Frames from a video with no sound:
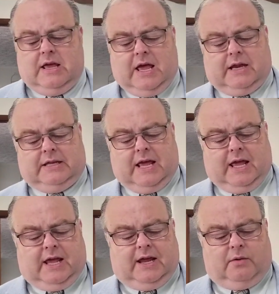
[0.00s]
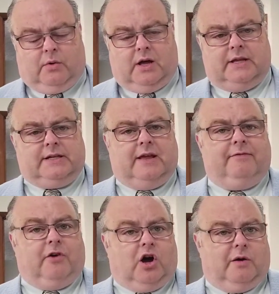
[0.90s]
And Cain was a
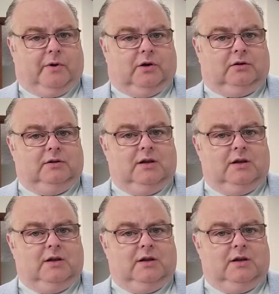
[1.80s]
farmer.